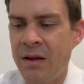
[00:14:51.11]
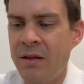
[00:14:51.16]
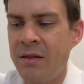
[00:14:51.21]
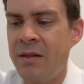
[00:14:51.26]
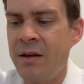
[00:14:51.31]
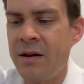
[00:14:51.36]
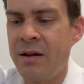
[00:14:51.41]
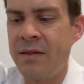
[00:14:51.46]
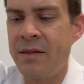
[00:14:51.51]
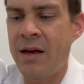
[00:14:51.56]

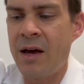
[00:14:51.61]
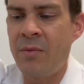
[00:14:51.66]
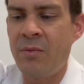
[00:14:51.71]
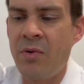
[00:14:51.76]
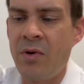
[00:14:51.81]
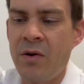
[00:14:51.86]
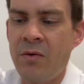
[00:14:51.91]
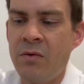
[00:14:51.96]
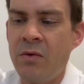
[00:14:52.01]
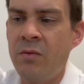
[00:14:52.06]
then at that
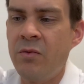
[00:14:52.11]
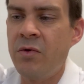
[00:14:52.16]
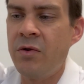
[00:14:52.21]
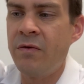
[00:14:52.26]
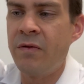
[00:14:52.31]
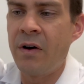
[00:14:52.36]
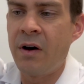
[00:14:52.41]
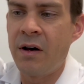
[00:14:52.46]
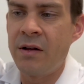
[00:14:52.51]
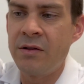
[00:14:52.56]
point we'll
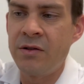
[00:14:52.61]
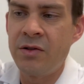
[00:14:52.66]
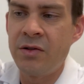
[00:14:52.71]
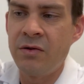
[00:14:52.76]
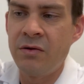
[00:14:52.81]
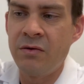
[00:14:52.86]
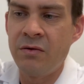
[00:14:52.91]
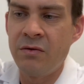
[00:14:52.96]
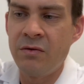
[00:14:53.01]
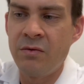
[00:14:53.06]
move on
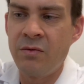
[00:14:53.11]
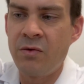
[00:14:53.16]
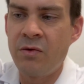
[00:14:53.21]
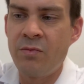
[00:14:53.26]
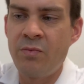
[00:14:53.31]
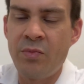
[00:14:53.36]
to